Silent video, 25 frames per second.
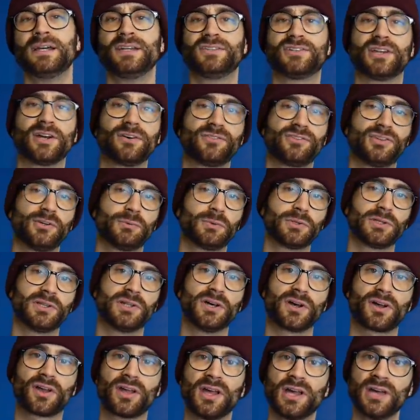Chelsea will
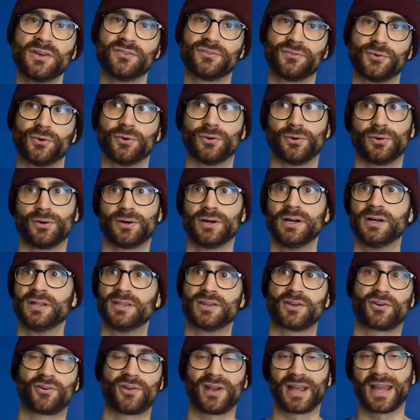look for
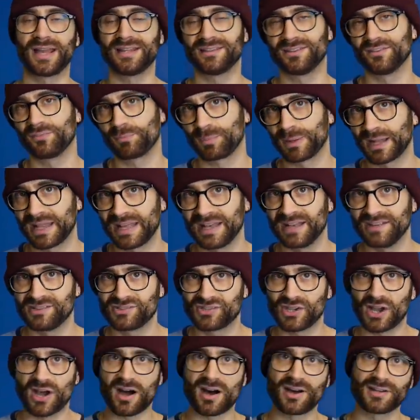the creative players
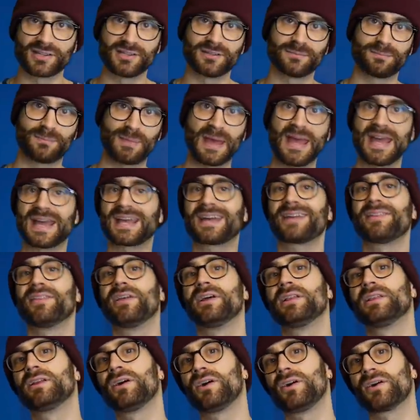to unpick
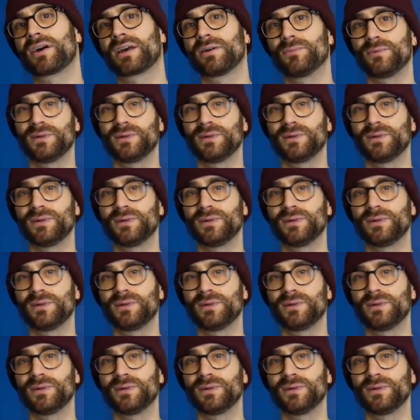the lock.